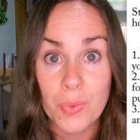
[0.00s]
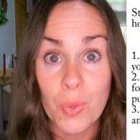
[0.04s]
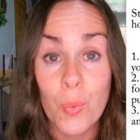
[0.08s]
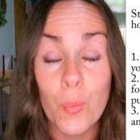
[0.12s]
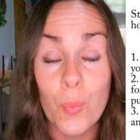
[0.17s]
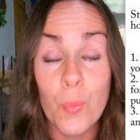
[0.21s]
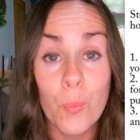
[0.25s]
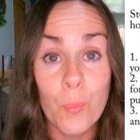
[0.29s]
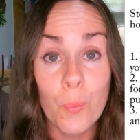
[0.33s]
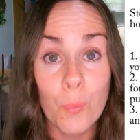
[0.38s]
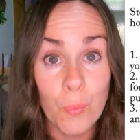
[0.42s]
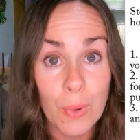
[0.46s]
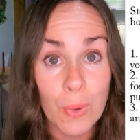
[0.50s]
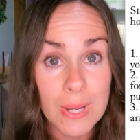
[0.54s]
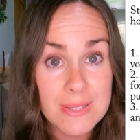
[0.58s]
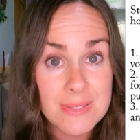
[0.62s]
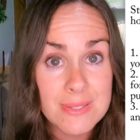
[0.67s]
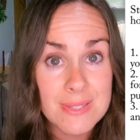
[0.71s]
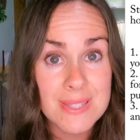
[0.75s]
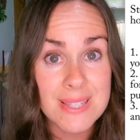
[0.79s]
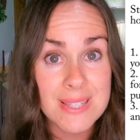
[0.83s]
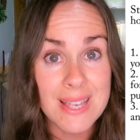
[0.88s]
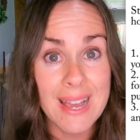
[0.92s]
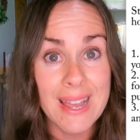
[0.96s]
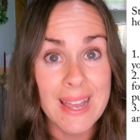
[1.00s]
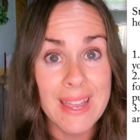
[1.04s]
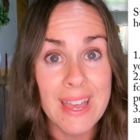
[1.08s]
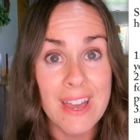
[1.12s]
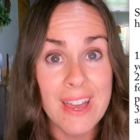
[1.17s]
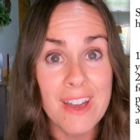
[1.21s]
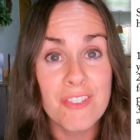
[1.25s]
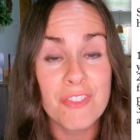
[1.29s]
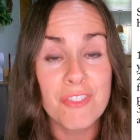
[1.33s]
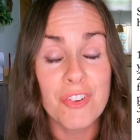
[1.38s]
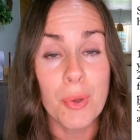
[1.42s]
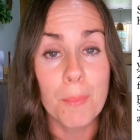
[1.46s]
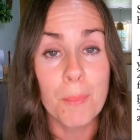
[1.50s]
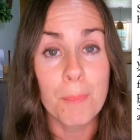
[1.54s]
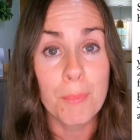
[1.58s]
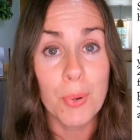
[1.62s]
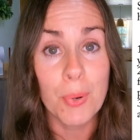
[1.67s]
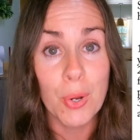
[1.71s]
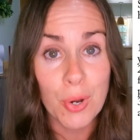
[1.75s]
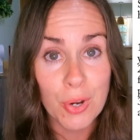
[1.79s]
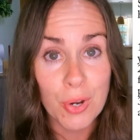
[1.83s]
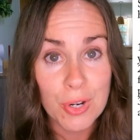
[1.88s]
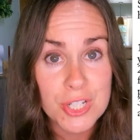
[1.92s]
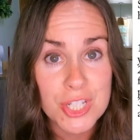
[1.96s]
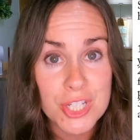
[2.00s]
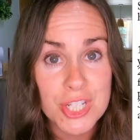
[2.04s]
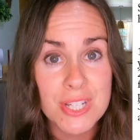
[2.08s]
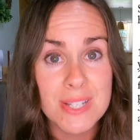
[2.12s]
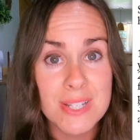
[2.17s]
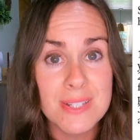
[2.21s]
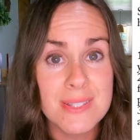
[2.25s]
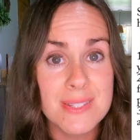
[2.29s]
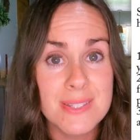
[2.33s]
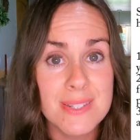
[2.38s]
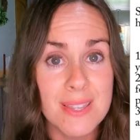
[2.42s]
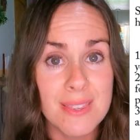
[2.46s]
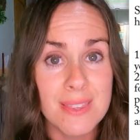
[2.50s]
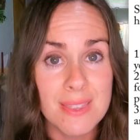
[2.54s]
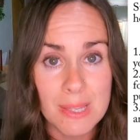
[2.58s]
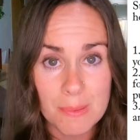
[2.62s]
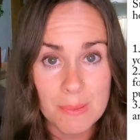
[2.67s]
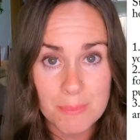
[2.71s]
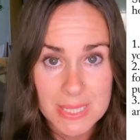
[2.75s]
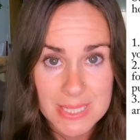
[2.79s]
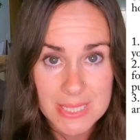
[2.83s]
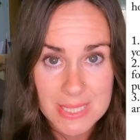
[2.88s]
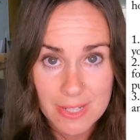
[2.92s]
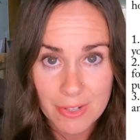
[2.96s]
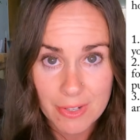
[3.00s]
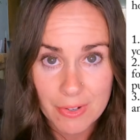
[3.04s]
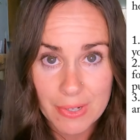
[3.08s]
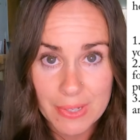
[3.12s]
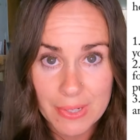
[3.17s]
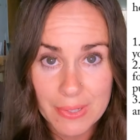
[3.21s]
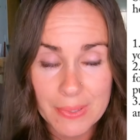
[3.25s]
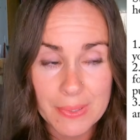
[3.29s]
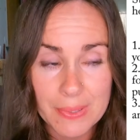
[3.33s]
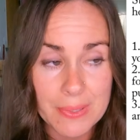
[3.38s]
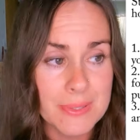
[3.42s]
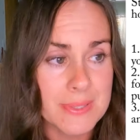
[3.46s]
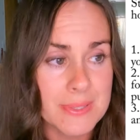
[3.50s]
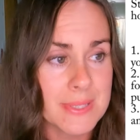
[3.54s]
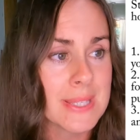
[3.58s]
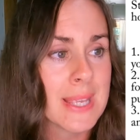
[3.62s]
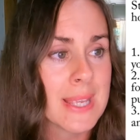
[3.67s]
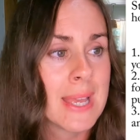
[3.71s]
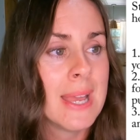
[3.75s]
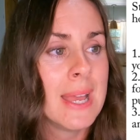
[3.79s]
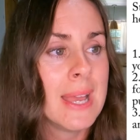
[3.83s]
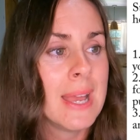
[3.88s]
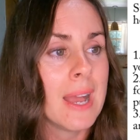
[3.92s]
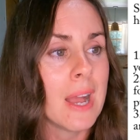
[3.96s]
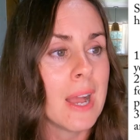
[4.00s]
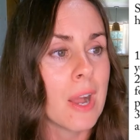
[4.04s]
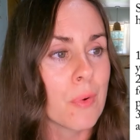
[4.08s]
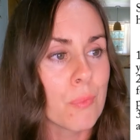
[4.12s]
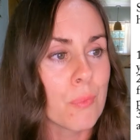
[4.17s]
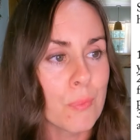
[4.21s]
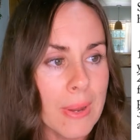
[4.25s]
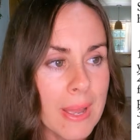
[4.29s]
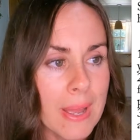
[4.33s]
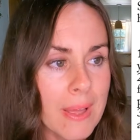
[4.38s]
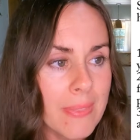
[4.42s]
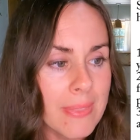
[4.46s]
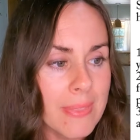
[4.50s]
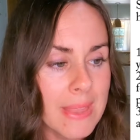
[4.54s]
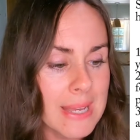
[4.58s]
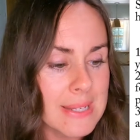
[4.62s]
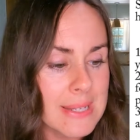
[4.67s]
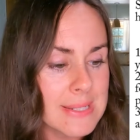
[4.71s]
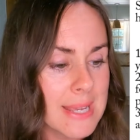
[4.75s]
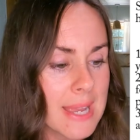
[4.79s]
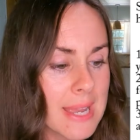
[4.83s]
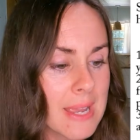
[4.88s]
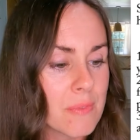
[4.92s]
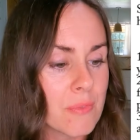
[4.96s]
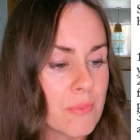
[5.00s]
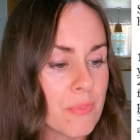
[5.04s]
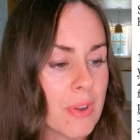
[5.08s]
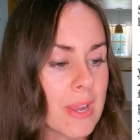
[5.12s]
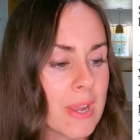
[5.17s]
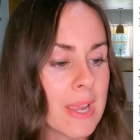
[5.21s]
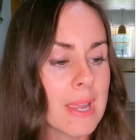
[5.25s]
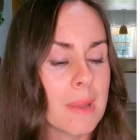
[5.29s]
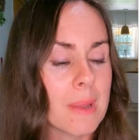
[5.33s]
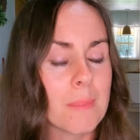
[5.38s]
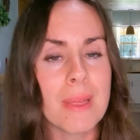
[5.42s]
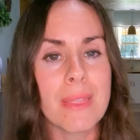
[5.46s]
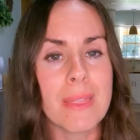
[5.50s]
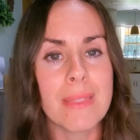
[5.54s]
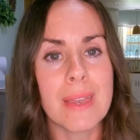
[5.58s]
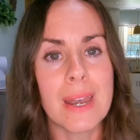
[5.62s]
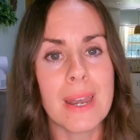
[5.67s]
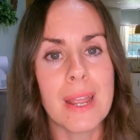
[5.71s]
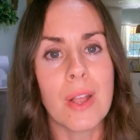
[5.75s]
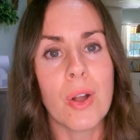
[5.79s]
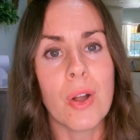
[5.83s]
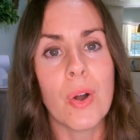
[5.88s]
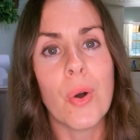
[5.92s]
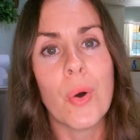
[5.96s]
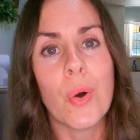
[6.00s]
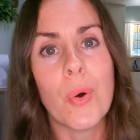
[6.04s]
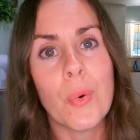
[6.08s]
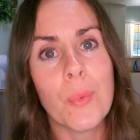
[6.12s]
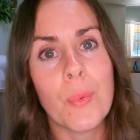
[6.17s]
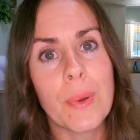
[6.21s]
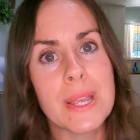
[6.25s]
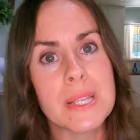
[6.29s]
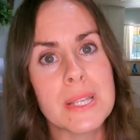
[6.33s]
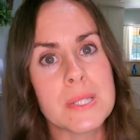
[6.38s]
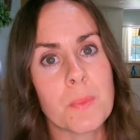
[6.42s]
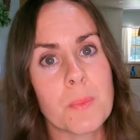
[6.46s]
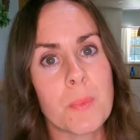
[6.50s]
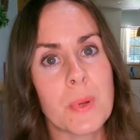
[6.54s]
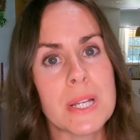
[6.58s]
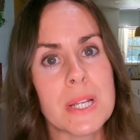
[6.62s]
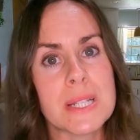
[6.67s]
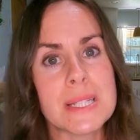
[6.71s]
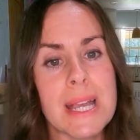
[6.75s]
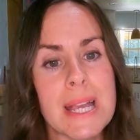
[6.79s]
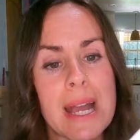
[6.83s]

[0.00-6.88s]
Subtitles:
Once I have purchased the materials, around that time frame, then I always print